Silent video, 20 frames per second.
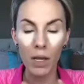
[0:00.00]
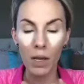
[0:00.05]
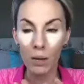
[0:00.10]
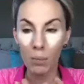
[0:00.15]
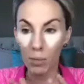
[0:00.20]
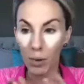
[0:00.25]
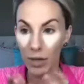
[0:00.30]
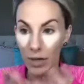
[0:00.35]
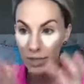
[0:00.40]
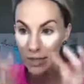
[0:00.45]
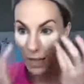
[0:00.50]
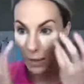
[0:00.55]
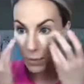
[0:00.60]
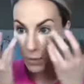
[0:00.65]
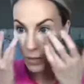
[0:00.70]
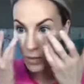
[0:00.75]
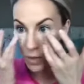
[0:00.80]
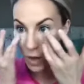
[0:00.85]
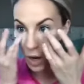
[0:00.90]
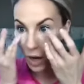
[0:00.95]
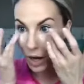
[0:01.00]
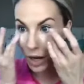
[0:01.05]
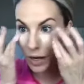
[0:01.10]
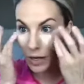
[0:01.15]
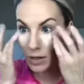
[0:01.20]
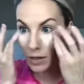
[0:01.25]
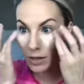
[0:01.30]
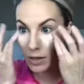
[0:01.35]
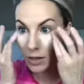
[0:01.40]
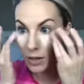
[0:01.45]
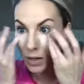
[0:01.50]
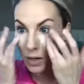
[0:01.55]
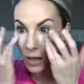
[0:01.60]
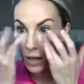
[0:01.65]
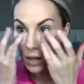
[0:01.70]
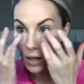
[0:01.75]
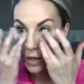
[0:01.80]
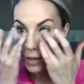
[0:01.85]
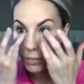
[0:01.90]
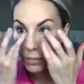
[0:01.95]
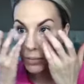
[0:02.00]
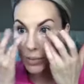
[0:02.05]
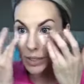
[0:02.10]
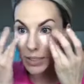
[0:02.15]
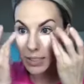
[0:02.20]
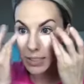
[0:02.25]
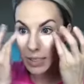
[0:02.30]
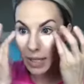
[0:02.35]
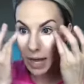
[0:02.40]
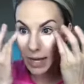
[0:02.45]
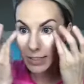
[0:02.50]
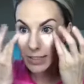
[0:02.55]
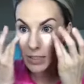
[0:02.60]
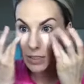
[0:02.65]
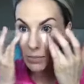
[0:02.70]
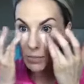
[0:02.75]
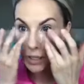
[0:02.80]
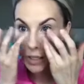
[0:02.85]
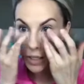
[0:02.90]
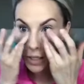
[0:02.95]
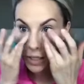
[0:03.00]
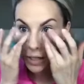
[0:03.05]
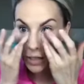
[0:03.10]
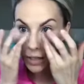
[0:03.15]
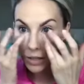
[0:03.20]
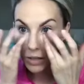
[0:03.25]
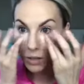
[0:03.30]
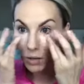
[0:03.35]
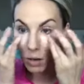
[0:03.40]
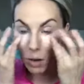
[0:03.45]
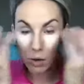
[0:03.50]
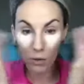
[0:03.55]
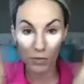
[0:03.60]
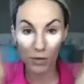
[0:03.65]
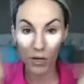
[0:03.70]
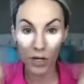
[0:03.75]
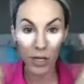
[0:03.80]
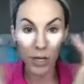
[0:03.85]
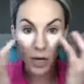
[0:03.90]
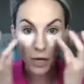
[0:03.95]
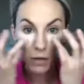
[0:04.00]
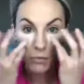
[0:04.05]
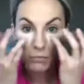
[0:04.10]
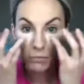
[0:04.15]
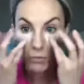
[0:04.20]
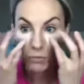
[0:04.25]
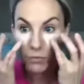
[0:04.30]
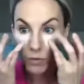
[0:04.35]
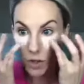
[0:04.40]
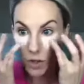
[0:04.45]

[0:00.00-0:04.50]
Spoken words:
but it's almost gone. But it's lasted me over a year for